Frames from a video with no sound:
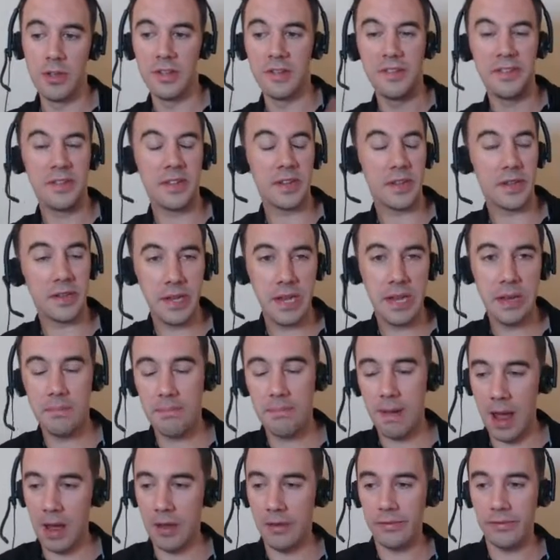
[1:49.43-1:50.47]
16
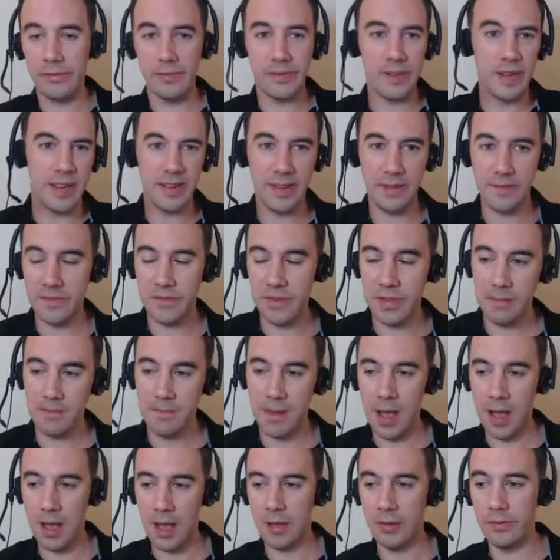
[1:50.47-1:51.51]
pound, nearly 17
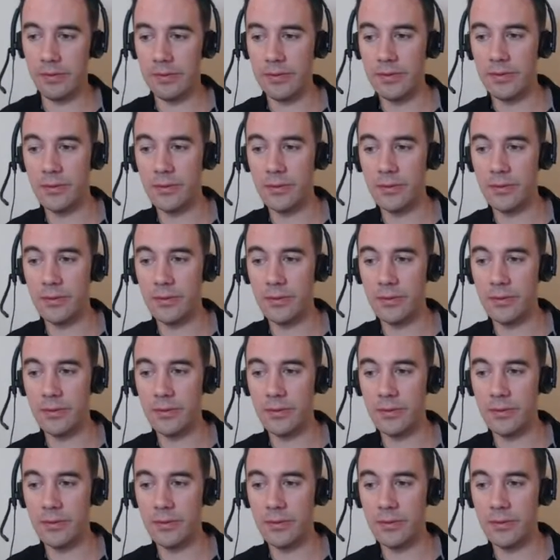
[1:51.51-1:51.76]
pound,